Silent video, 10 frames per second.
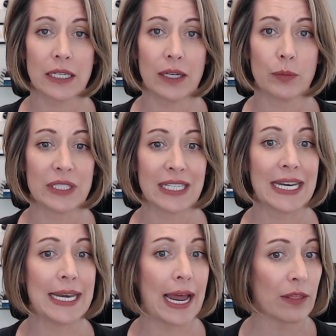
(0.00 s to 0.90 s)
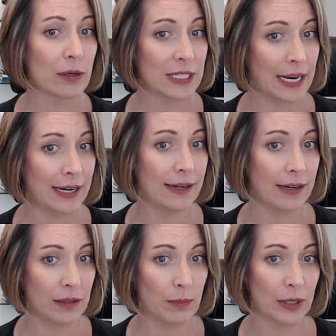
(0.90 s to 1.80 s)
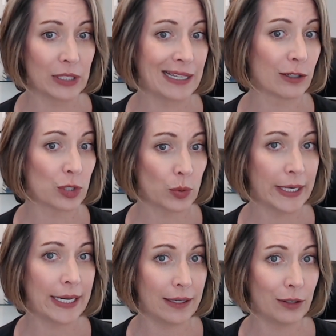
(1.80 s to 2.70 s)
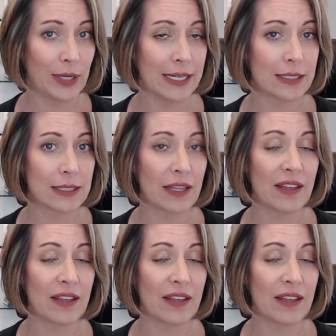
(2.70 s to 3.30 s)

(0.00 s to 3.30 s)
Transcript: it was another tenant in the building, there's 28 units,